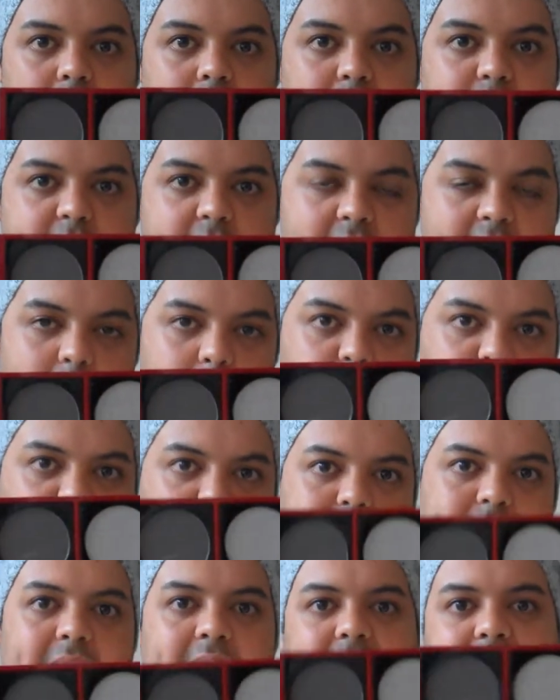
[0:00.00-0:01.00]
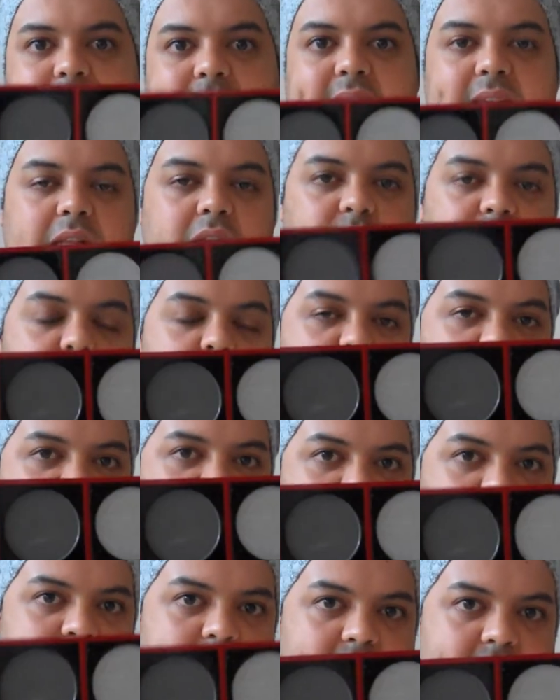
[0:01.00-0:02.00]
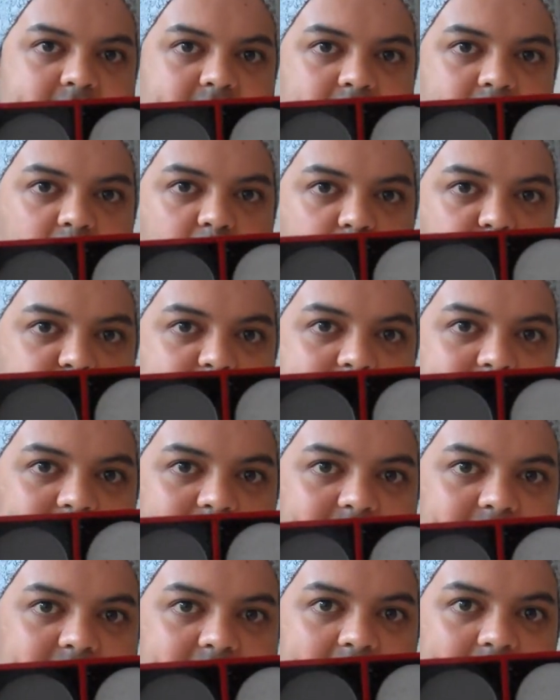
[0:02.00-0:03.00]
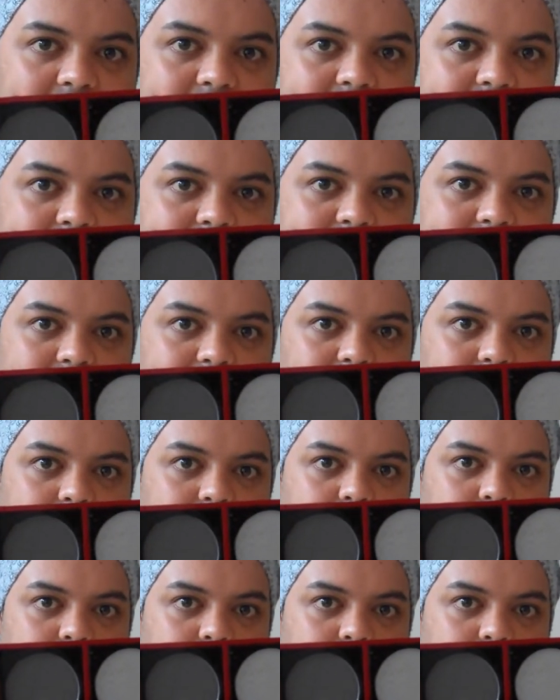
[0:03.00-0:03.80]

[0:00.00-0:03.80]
there, which was like silvery, grey colours.